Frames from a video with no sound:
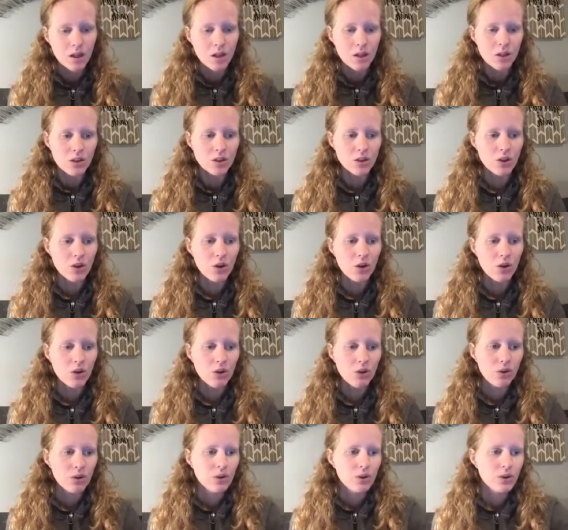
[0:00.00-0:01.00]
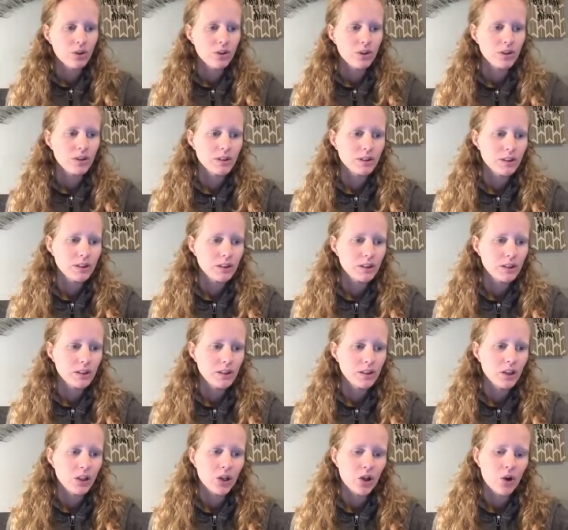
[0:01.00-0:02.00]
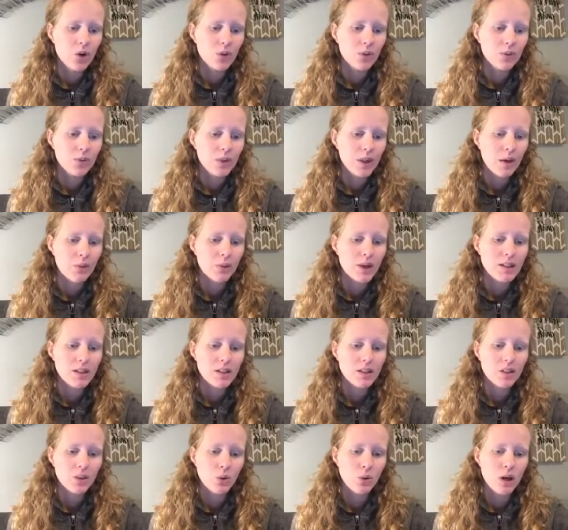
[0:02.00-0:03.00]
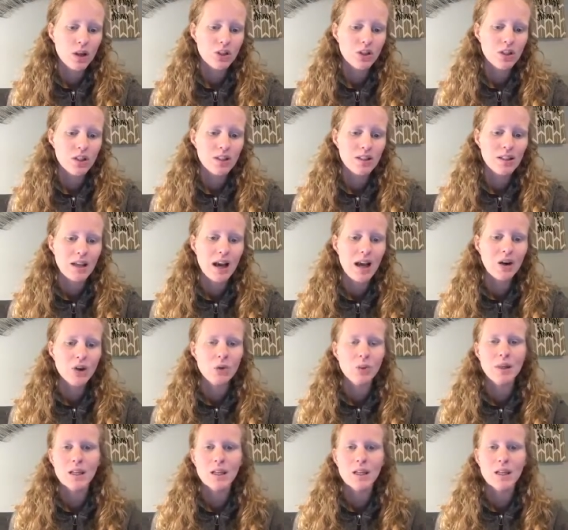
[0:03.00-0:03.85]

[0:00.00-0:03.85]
So, that raises the question is, how do we